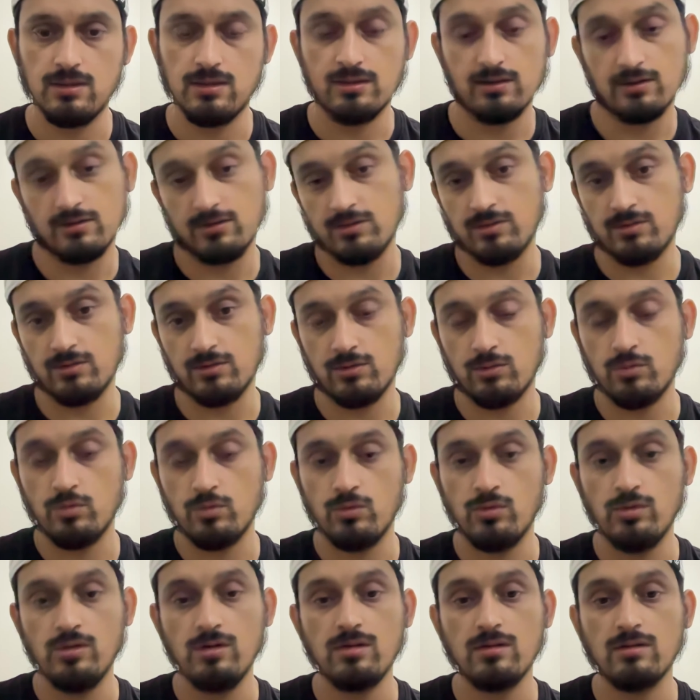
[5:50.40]
This is
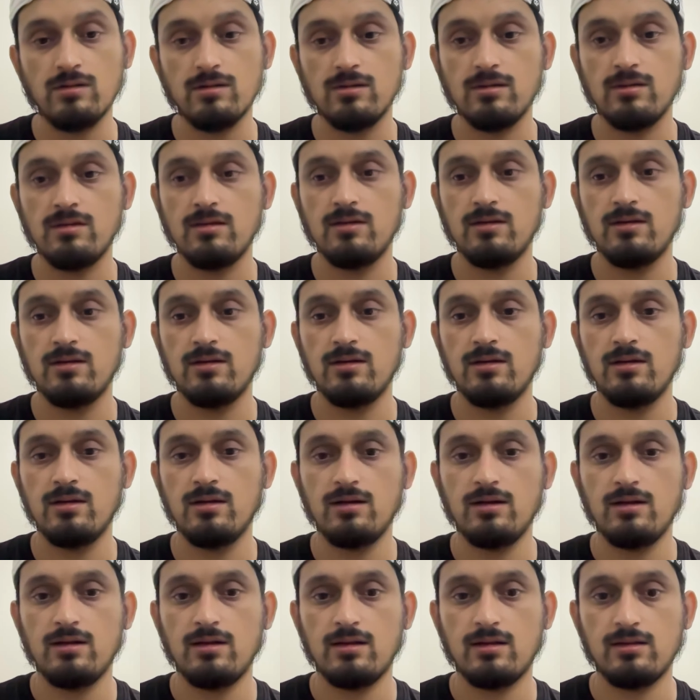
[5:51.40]
cool.
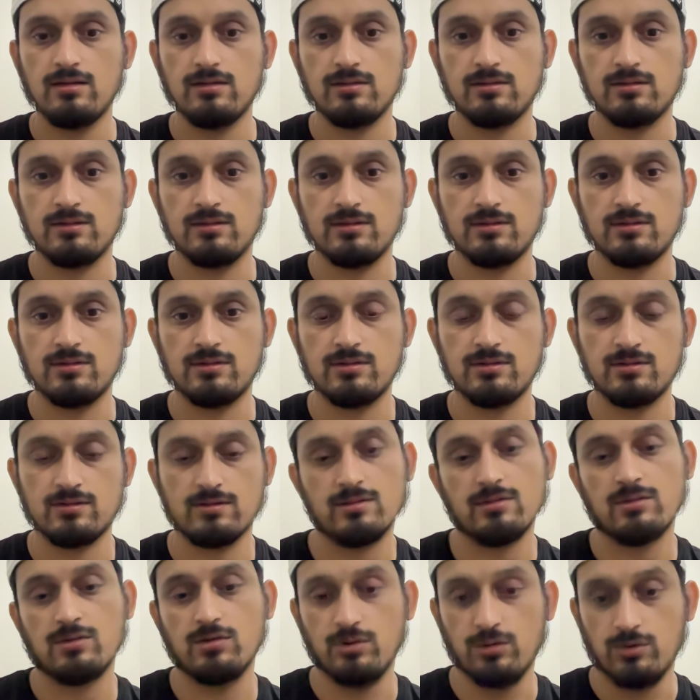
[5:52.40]
This is
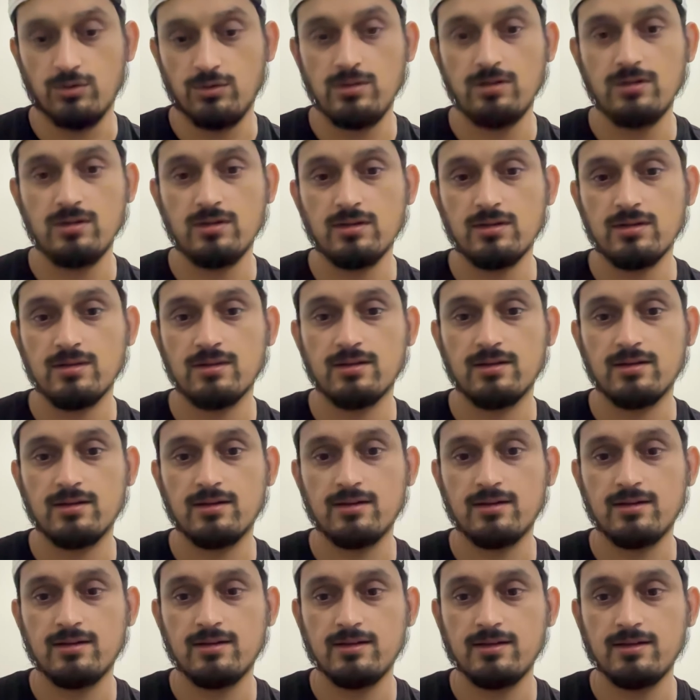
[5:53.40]
cool,
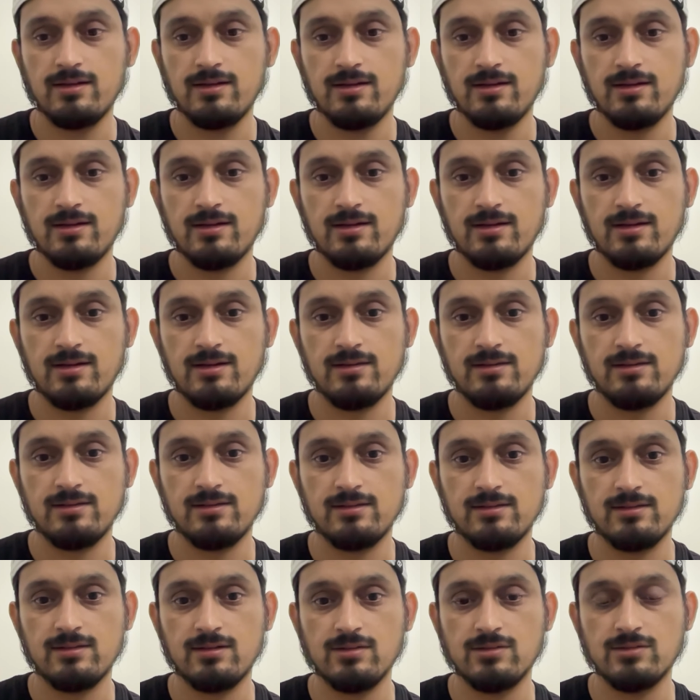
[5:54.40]
and this
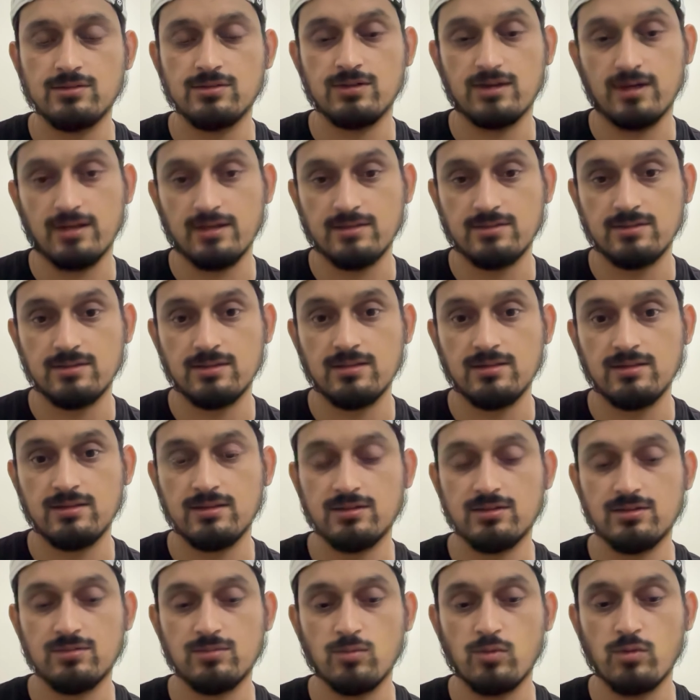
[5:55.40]
is also nice. I think
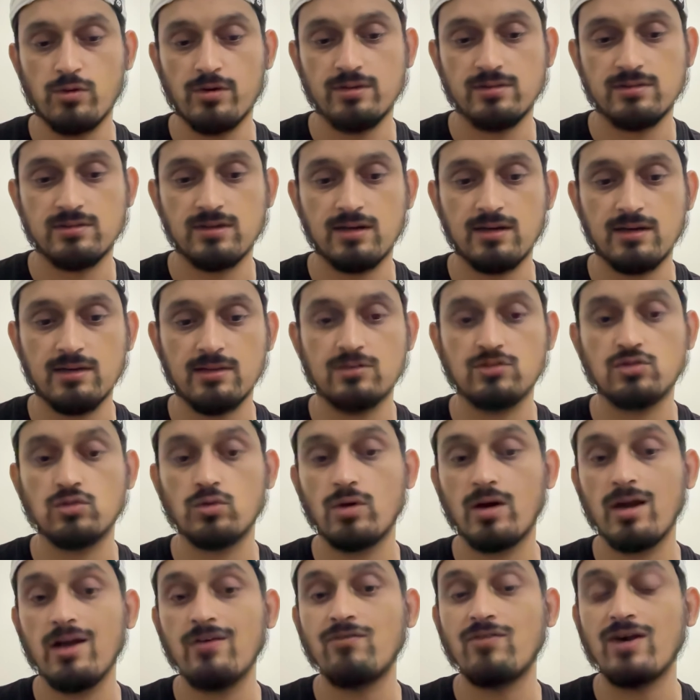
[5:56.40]
this is more aesthetic.
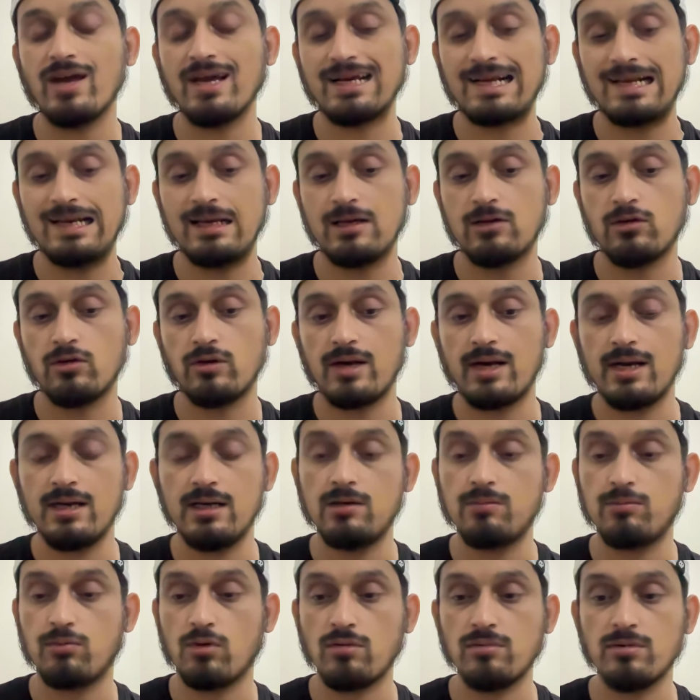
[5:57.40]
So if I click on
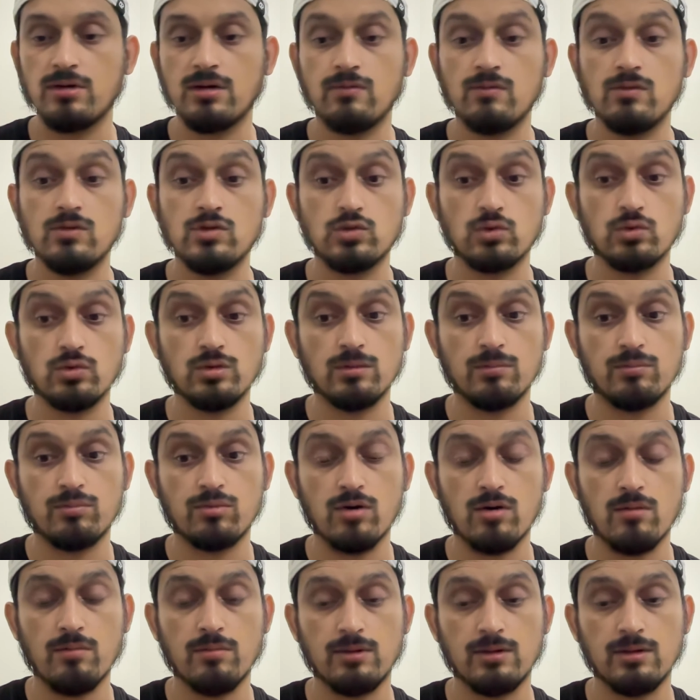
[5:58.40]
edit prompt, it will show the
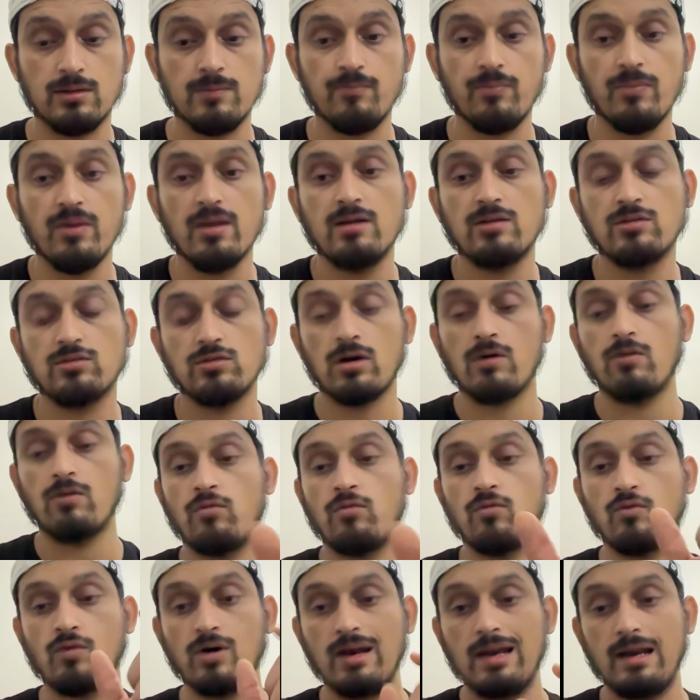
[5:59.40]
prompt. So
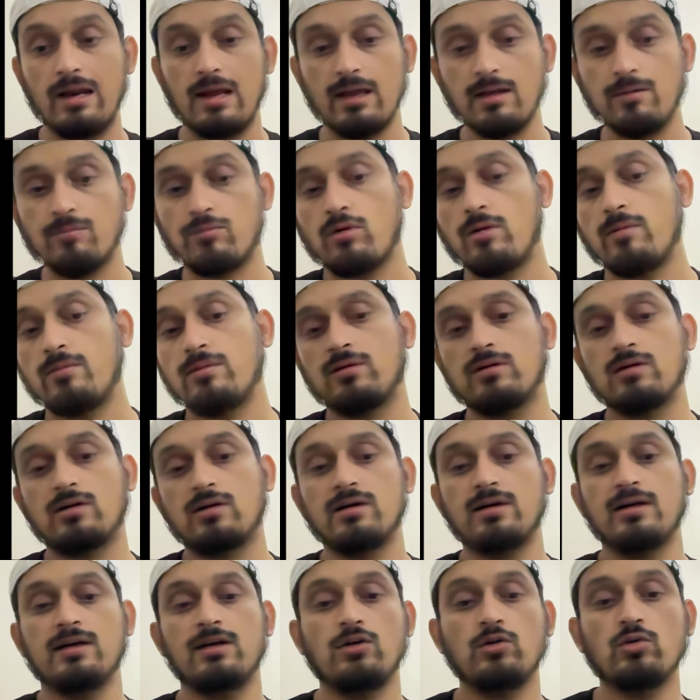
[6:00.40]
one line prompt
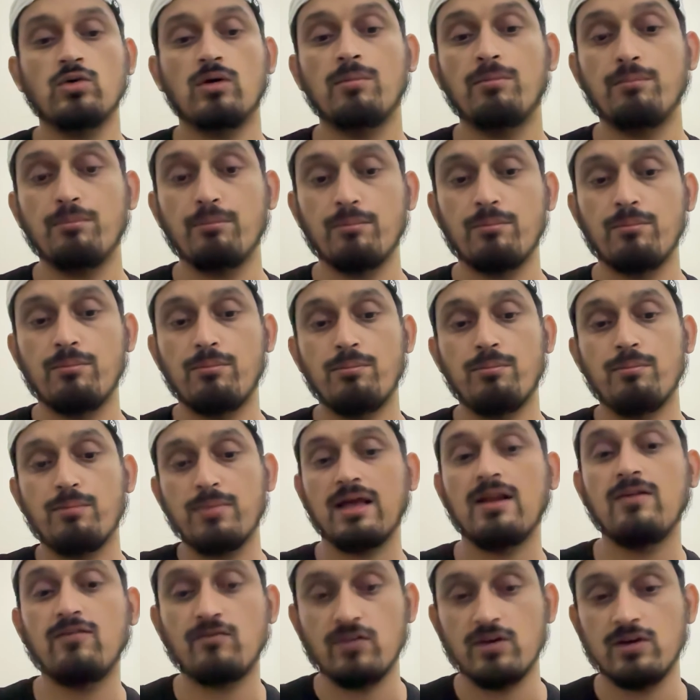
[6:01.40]
turned into a
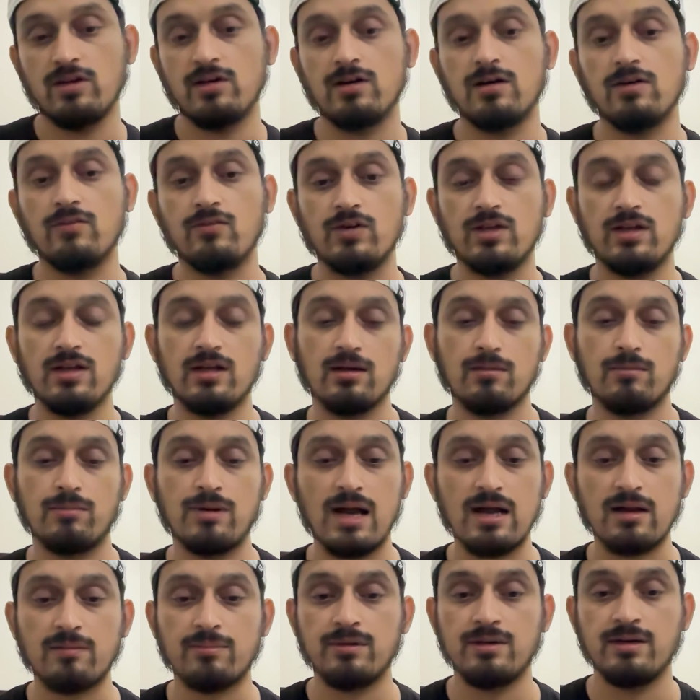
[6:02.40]
male figure wearing a
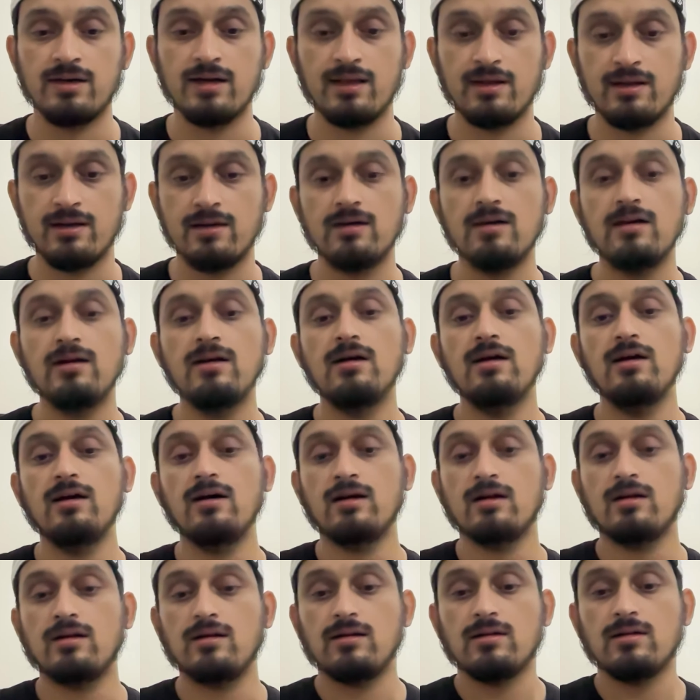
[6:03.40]
black bandana.
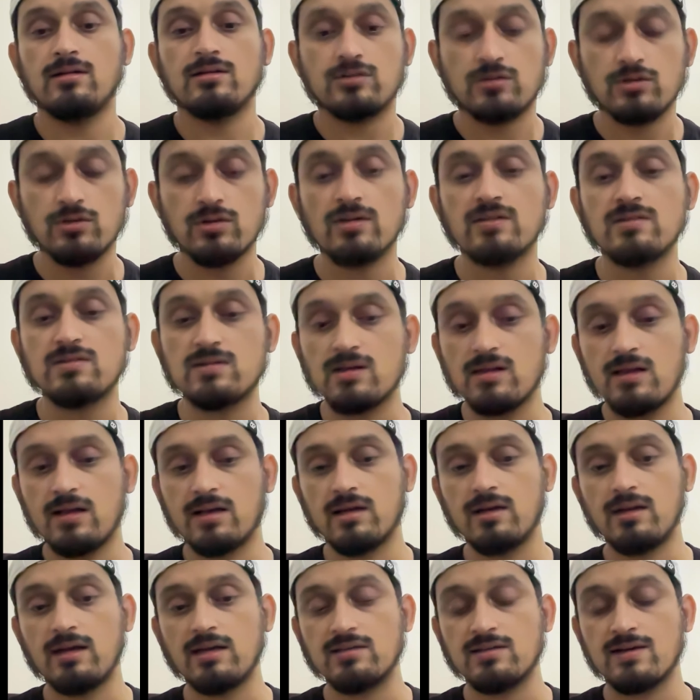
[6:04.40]
So you can see like
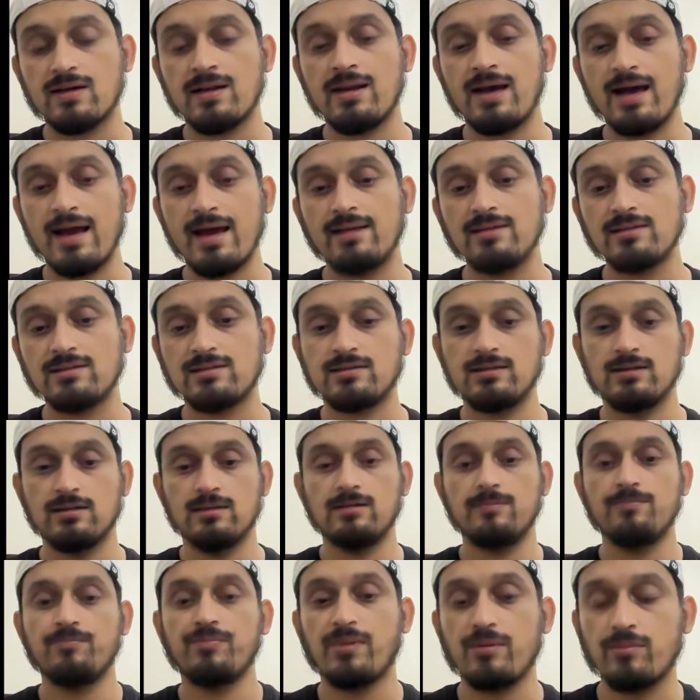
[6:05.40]
it has enhanced
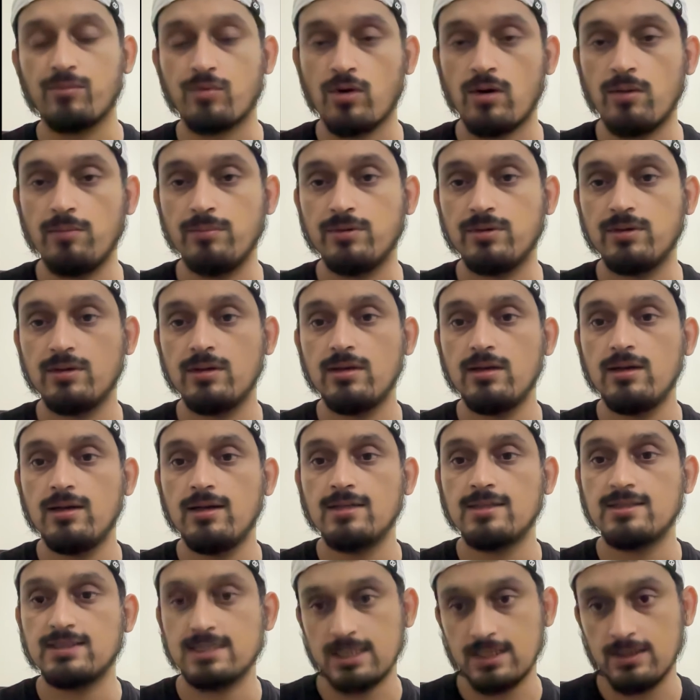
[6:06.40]
the prompt
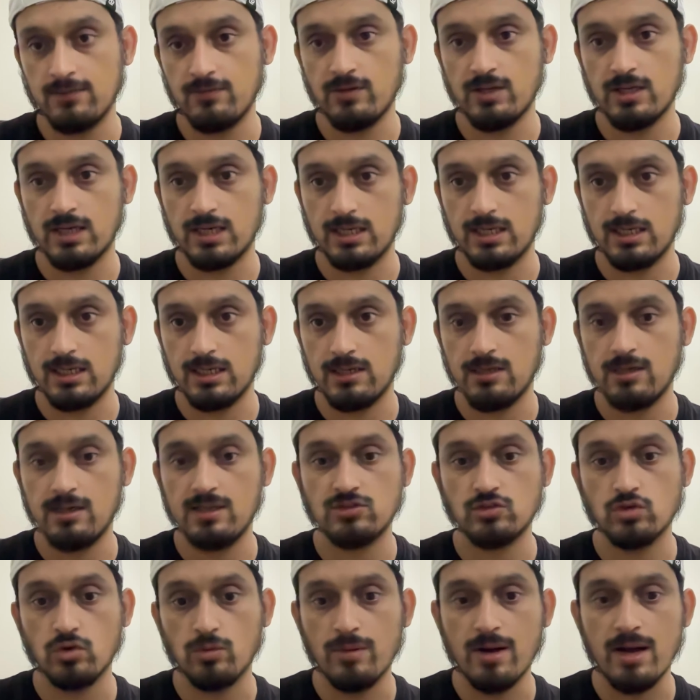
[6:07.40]
significantly.
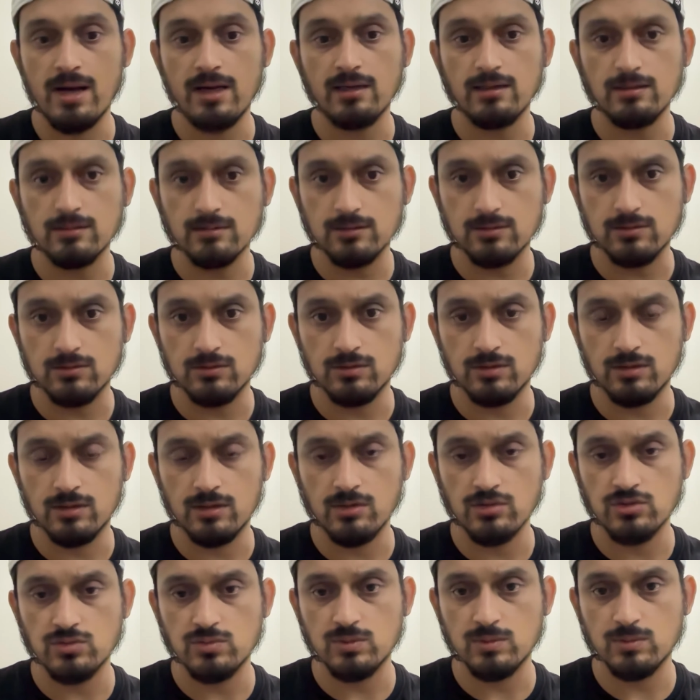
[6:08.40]
Let's go back to the
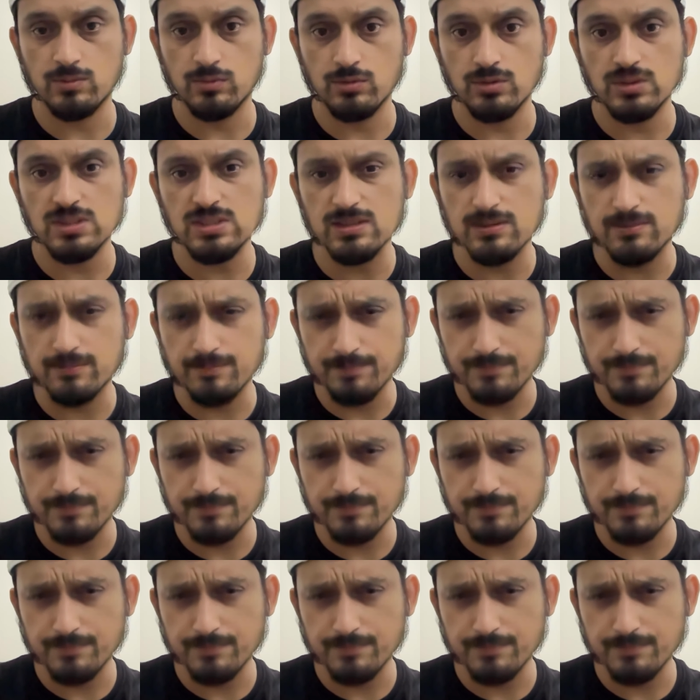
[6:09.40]
announcement post.